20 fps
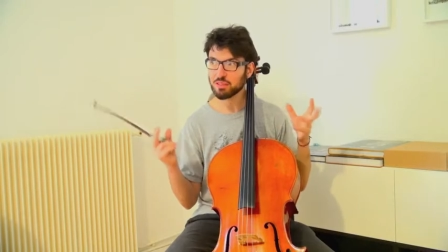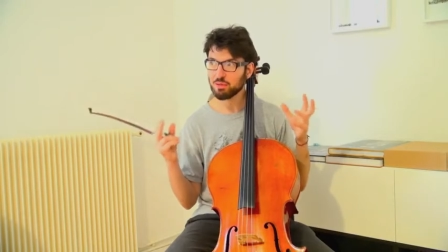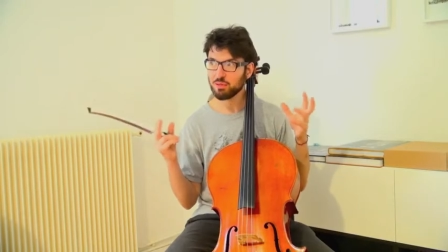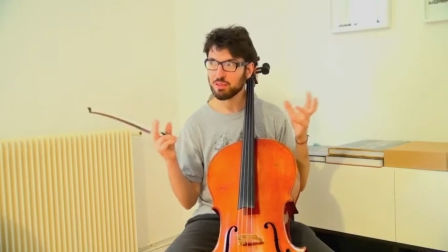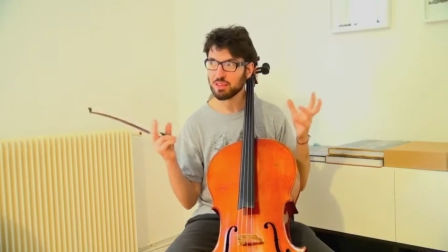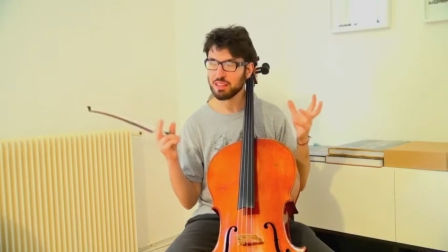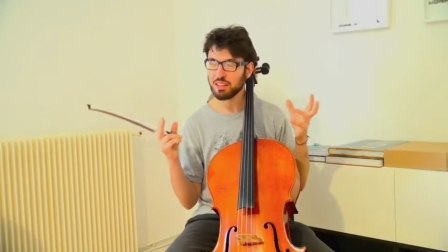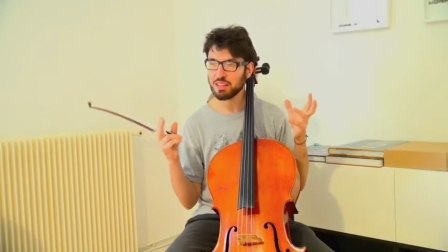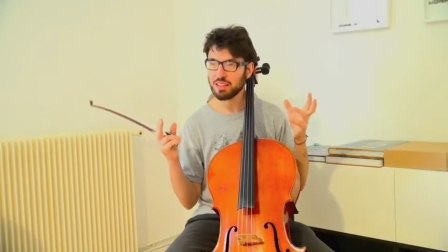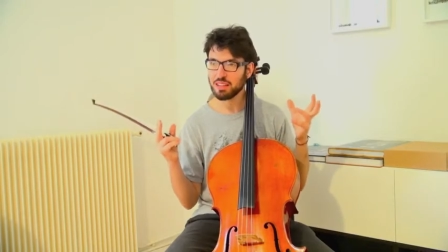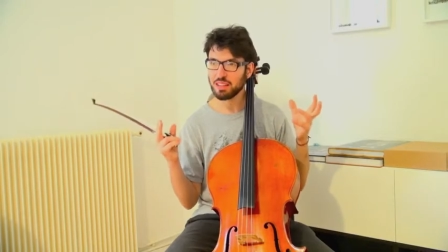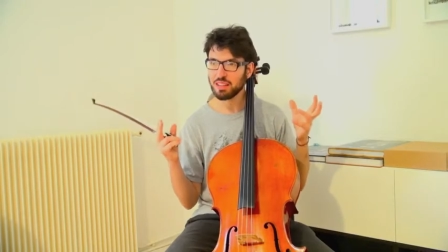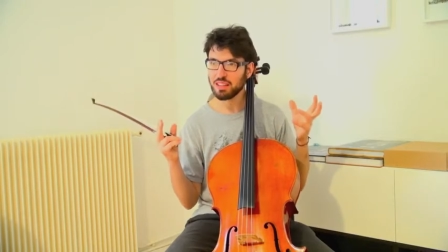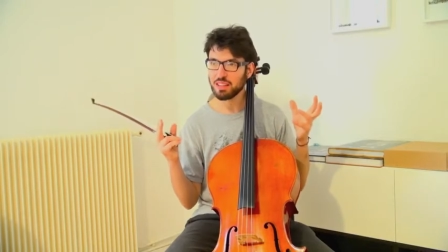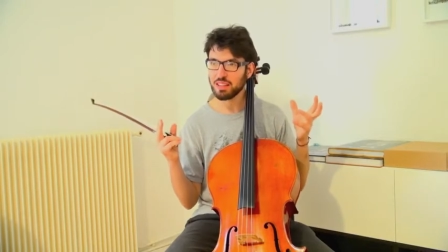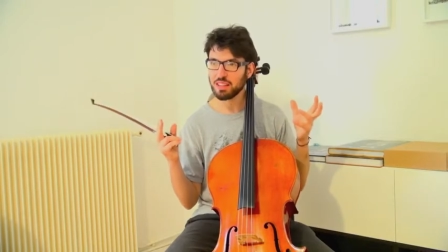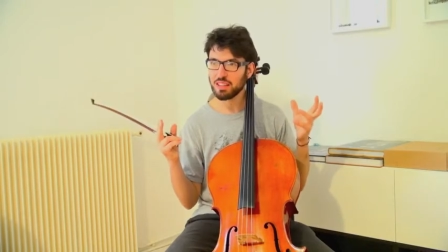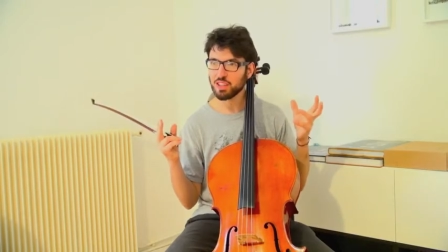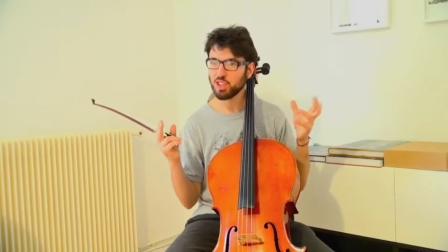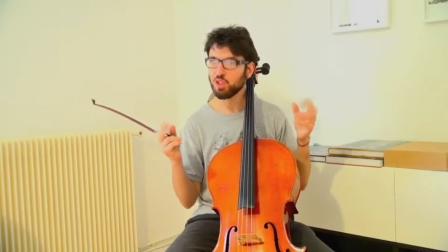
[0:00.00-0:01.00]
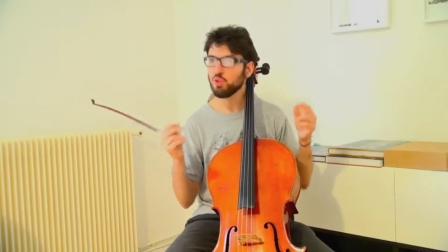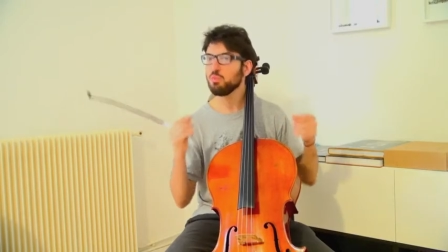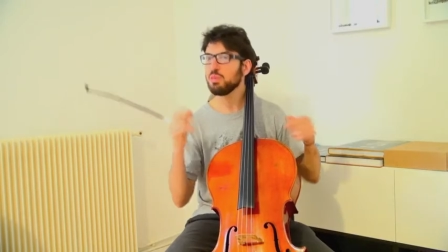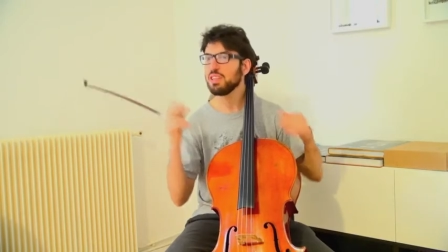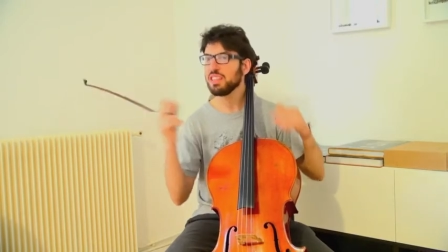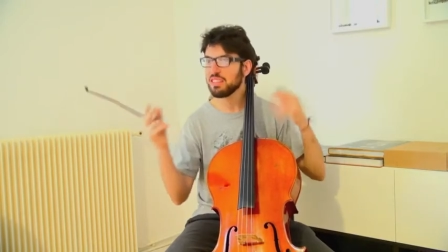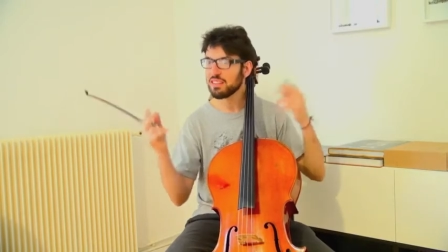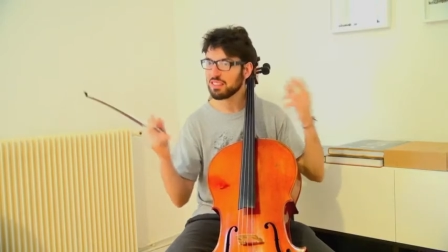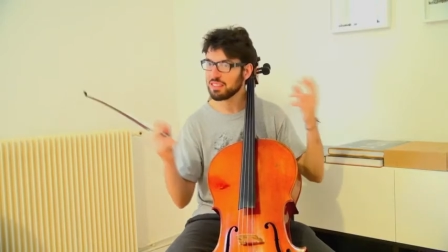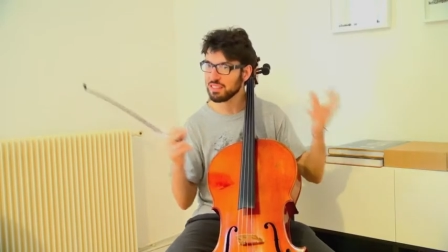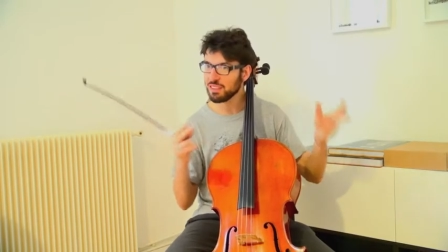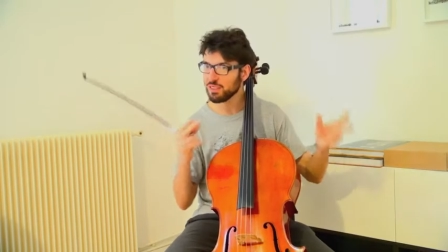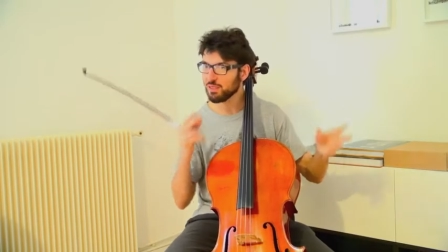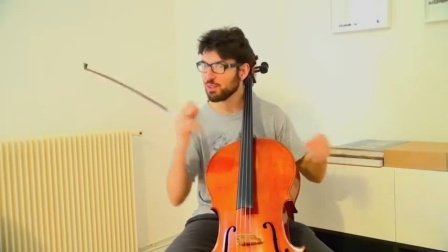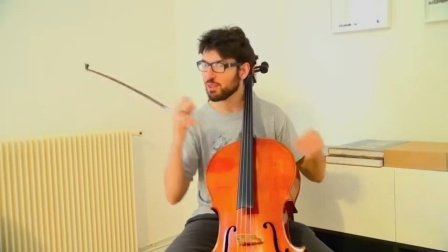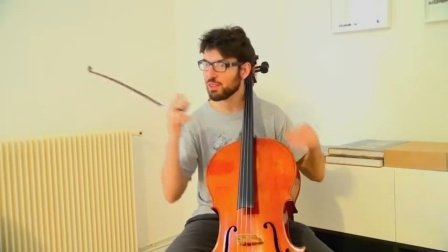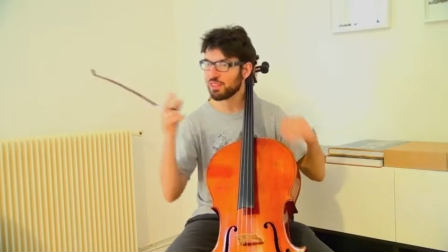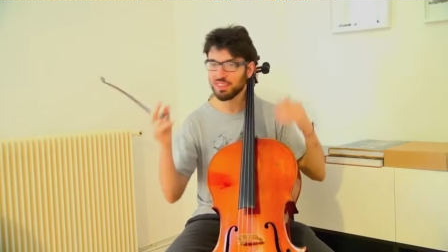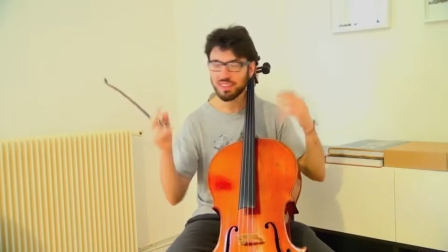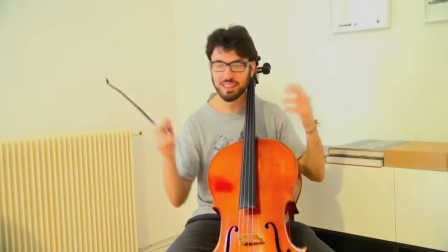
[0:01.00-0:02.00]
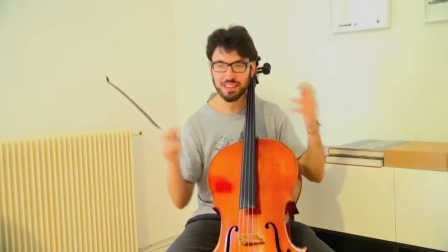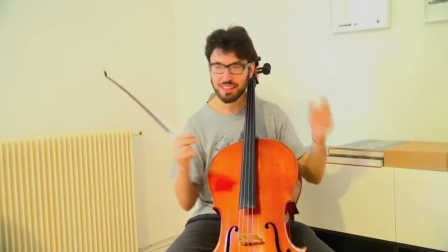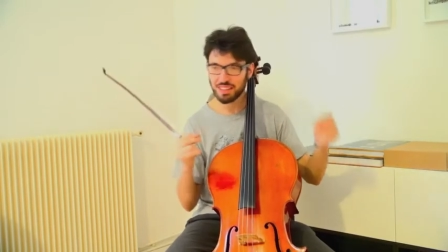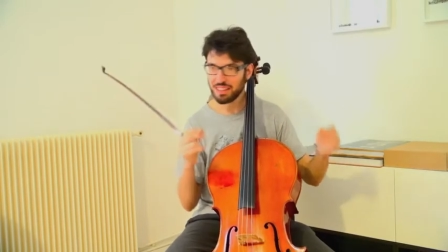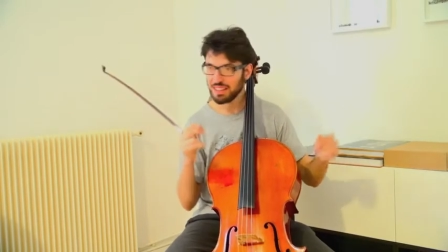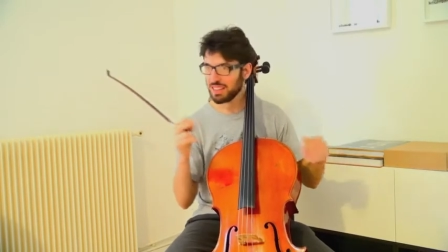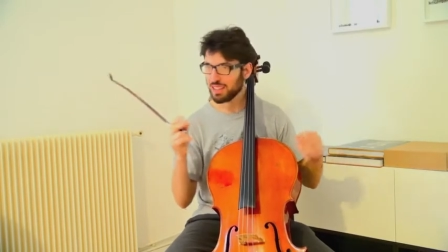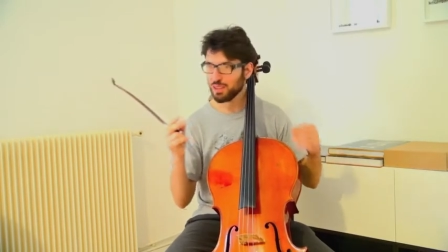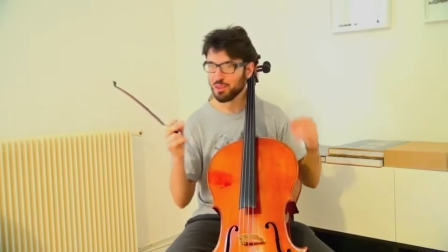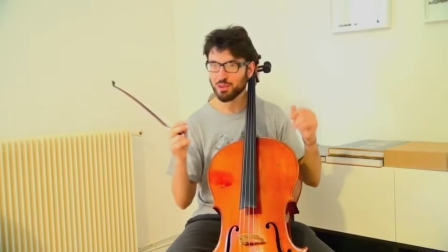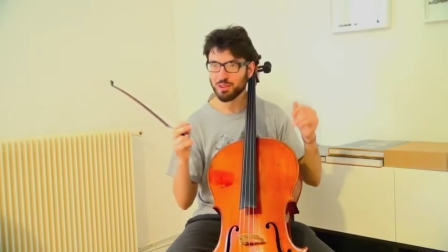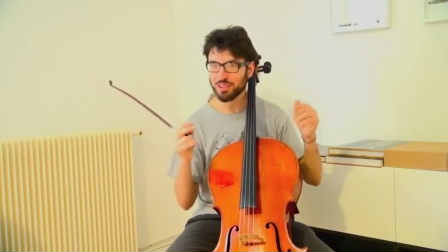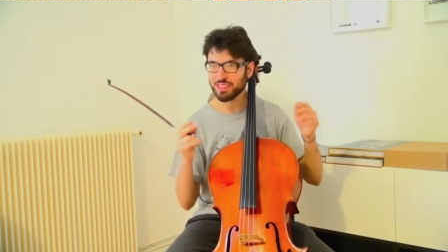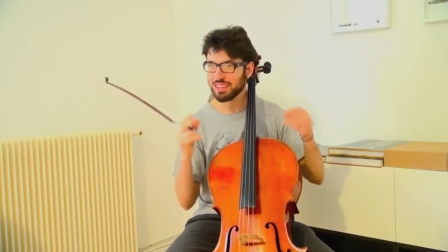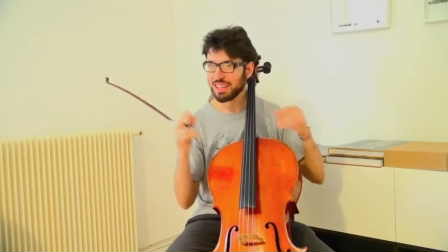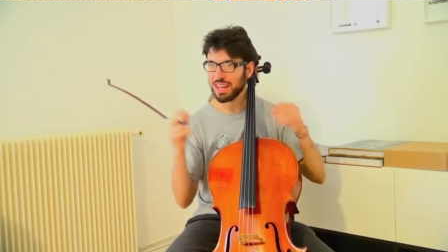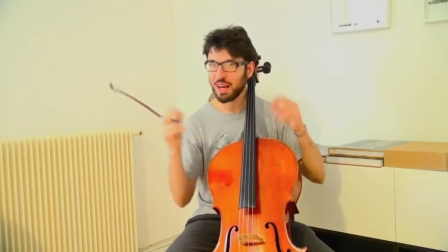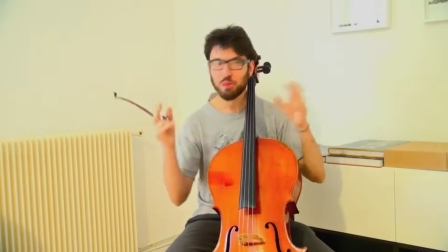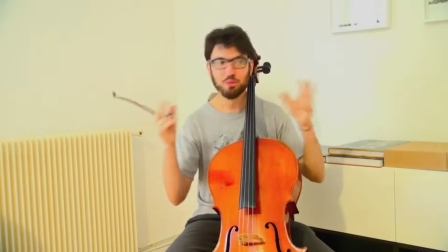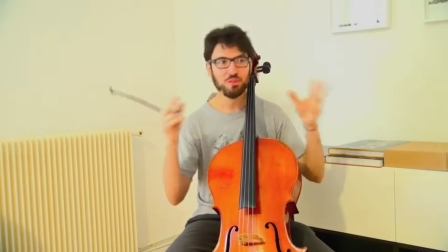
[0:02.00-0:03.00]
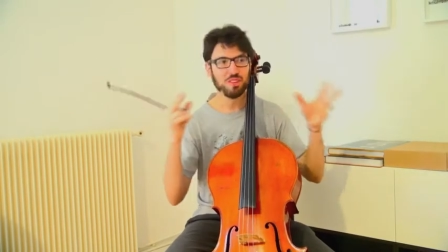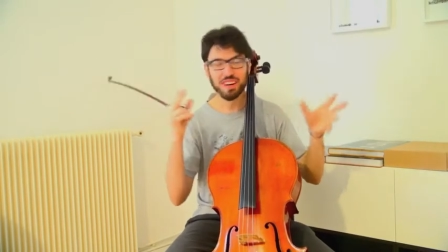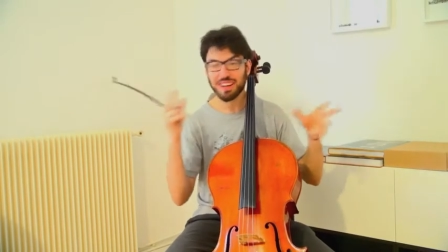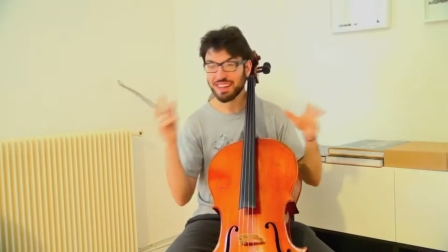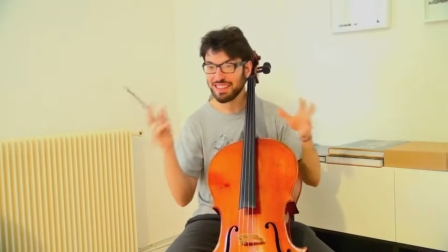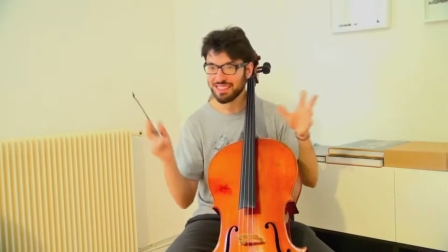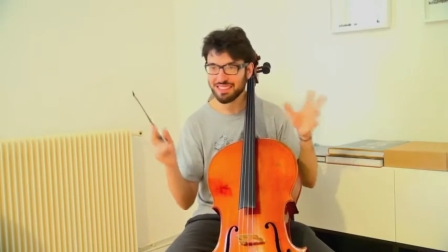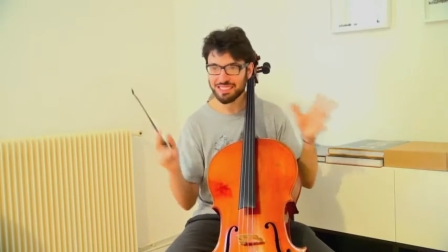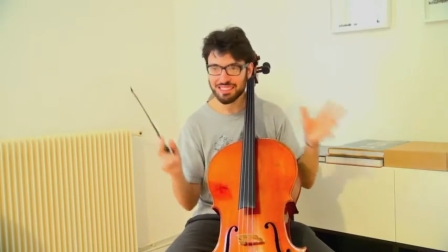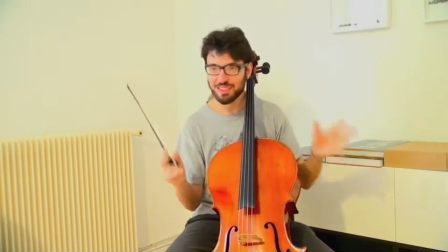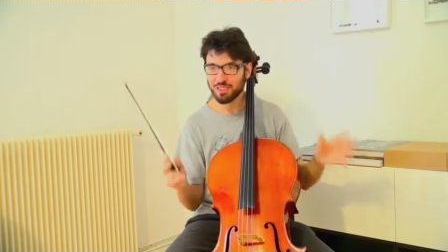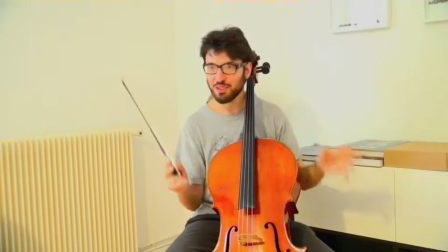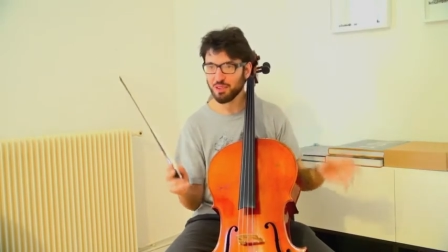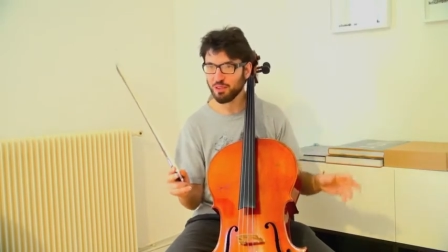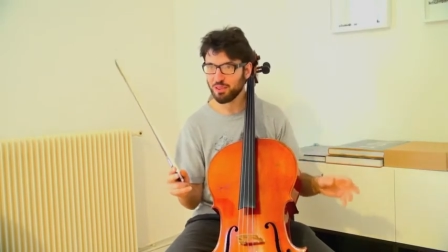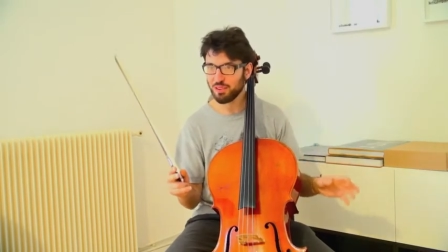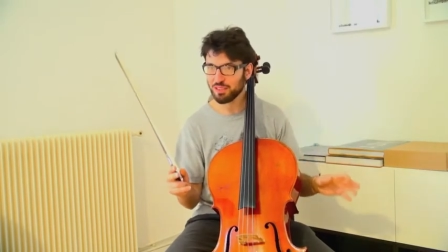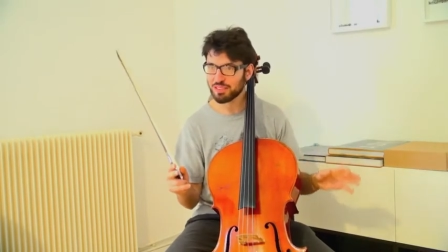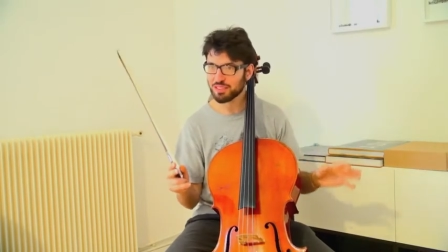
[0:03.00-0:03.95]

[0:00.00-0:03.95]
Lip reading: to the humidity or how dry is the hole.